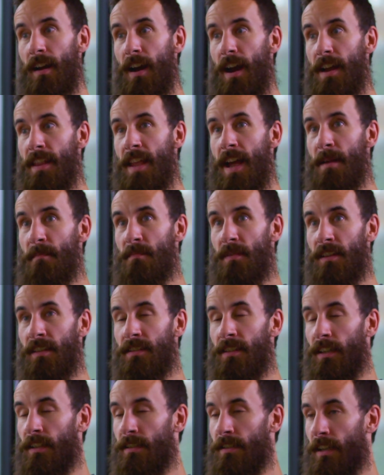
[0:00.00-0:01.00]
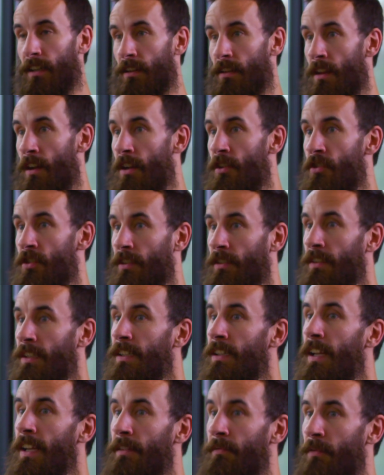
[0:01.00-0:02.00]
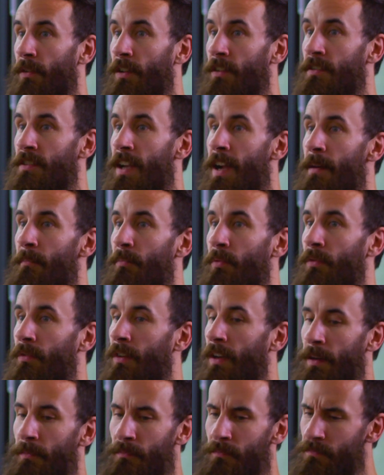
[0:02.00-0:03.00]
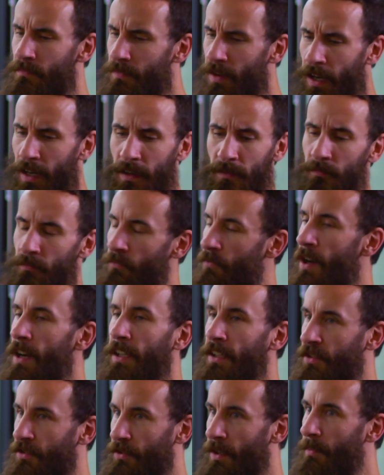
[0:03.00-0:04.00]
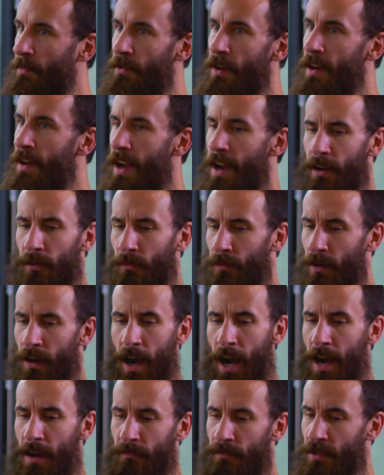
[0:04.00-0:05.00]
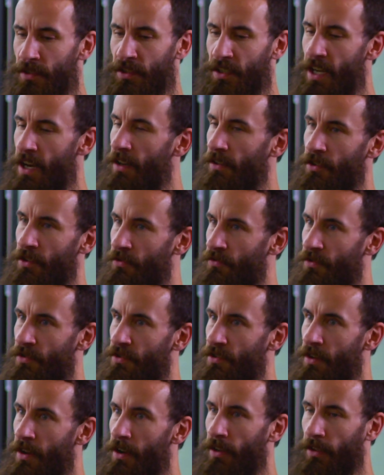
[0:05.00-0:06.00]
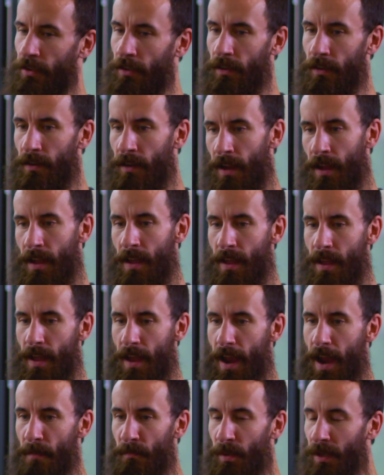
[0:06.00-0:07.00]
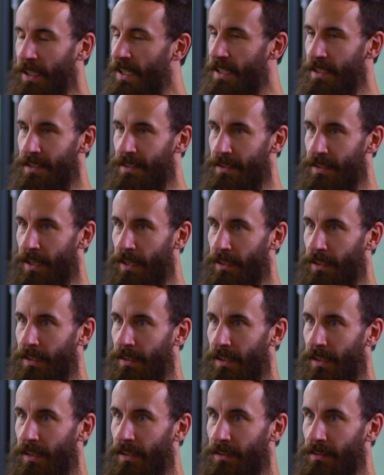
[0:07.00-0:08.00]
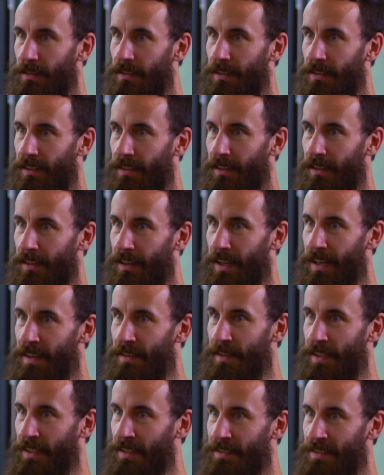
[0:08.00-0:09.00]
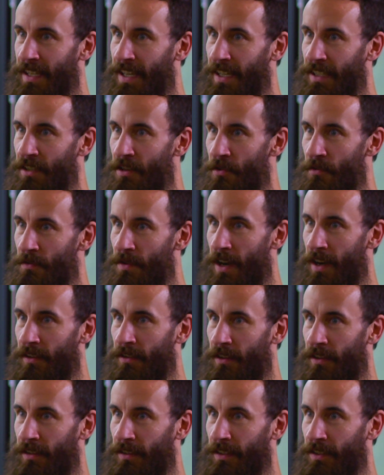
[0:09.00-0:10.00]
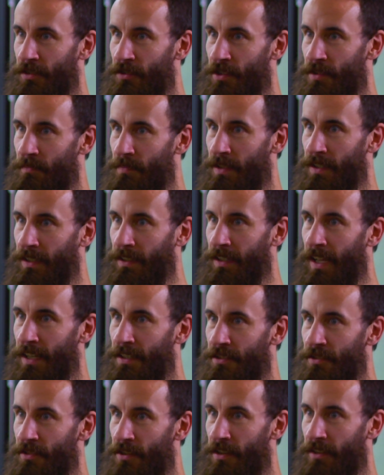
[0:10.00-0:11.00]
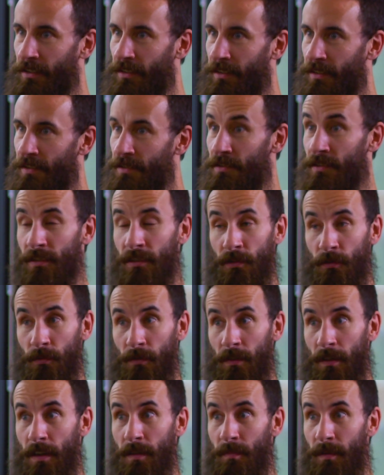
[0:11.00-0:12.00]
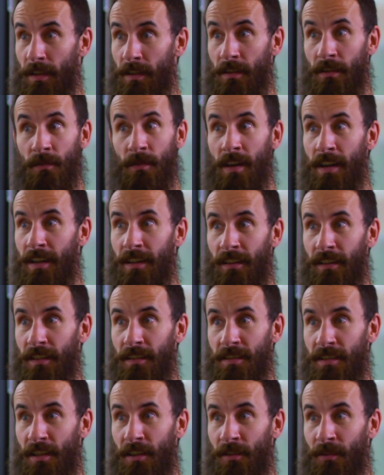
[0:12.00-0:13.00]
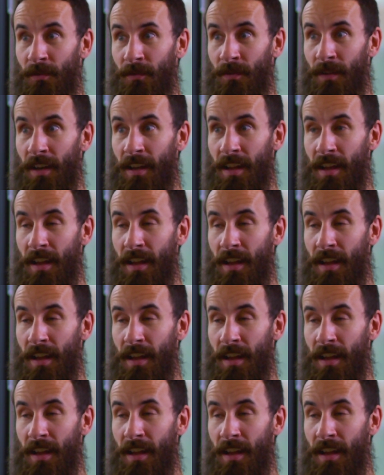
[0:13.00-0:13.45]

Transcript: And that means like psychologically, like for example, I'm writing a script right now where I have this character as a stalker, but he doesn't say anything. And I think saying no dialogue and just being that stalker is so creepy already on its own.